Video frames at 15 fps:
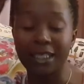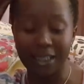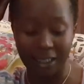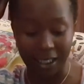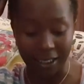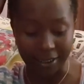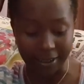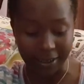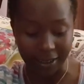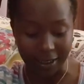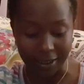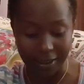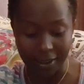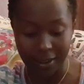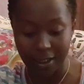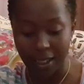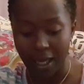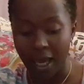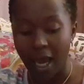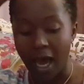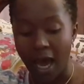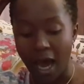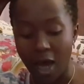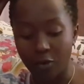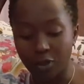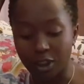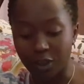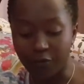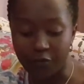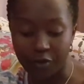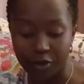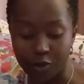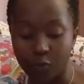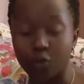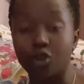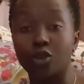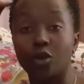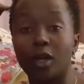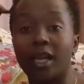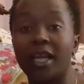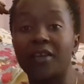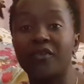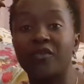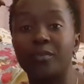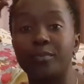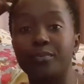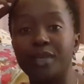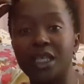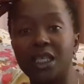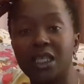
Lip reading: didn't exist, how different would your life be?